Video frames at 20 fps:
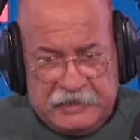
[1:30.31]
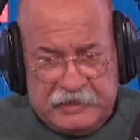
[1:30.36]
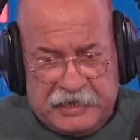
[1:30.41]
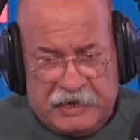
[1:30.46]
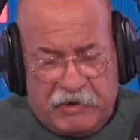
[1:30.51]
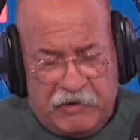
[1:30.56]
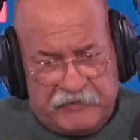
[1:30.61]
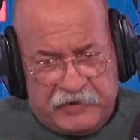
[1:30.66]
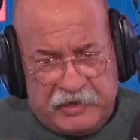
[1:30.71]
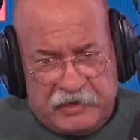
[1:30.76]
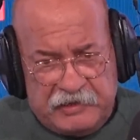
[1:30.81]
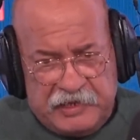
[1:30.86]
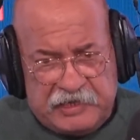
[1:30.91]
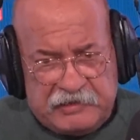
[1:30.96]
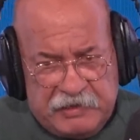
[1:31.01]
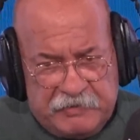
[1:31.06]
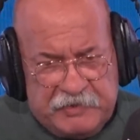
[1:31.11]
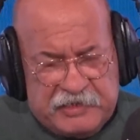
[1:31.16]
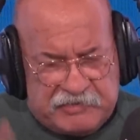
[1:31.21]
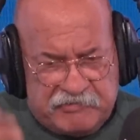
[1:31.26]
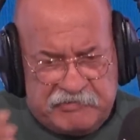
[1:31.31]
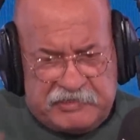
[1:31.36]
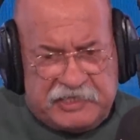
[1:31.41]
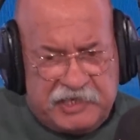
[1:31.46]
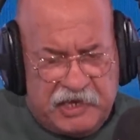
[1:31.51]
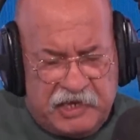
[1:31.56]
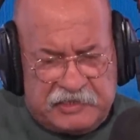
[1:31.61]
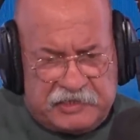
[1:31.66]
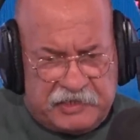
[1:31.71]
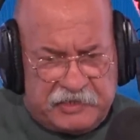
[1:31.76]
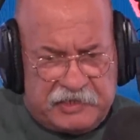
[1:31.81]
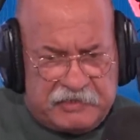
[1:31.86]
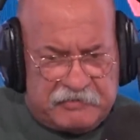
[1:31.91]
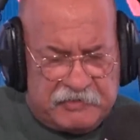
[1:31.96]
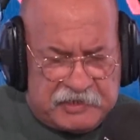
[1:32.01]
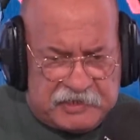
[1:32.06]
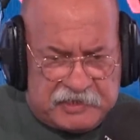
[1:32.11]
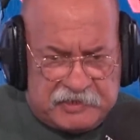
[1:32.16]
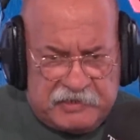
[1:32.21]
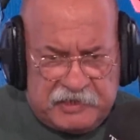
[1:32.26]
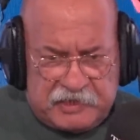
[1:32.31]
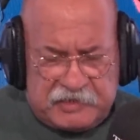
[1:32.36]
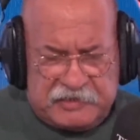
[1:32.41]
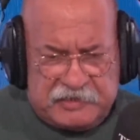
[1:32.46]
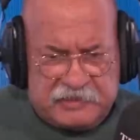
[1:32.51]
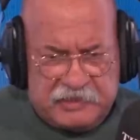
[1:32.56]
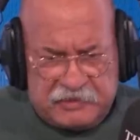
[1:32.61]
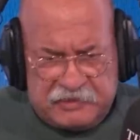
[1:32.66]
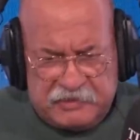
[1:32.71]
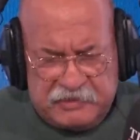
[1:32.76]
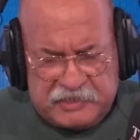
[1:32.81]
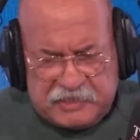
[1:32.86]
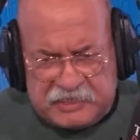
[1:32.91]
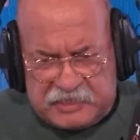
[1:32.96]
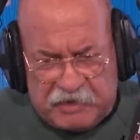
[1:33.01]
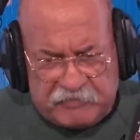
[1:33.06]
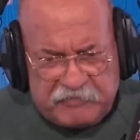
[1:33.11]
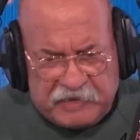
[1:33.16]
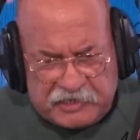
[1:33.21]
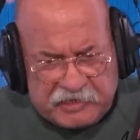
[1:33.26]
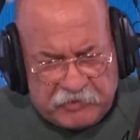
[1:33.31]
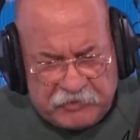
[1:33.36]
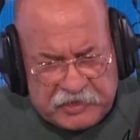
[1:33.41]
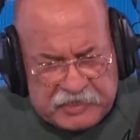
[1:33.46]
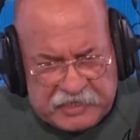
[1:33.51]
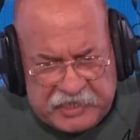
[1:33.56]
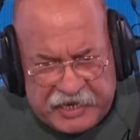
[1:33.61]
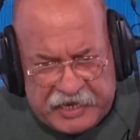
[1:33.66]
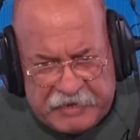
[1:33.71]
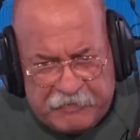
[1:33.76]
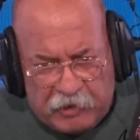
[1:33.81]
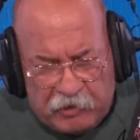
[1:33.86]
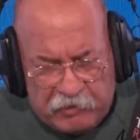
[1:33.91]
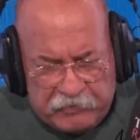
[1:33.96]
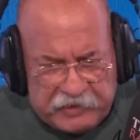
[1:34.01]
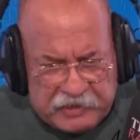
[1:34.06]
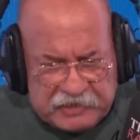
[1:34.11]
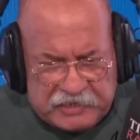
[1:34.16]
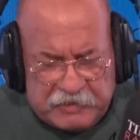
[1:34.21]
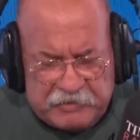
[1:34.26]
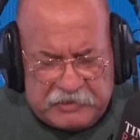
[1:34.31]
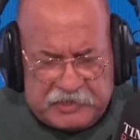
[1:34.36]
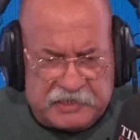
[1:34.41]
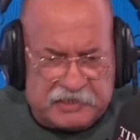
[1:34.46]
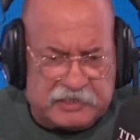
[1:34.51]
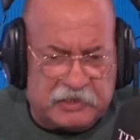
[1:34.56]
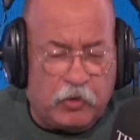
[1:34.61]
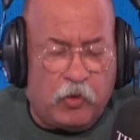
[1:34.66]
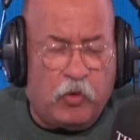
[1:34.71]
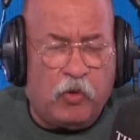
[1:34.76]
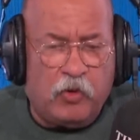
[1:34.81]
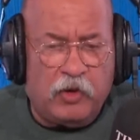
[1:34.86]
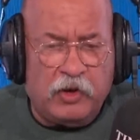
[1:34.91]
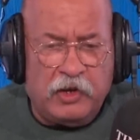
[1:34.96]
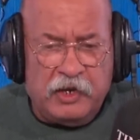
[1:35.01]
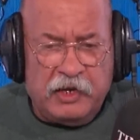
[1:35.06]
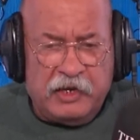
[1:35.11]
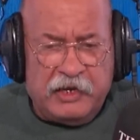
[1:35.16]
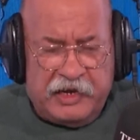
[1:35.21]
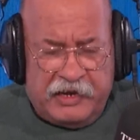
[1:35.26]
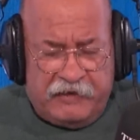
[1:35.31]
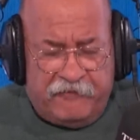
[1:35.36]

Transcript: However, let, let me to return to the, the, the, the subject on the table on this here, which is law mm.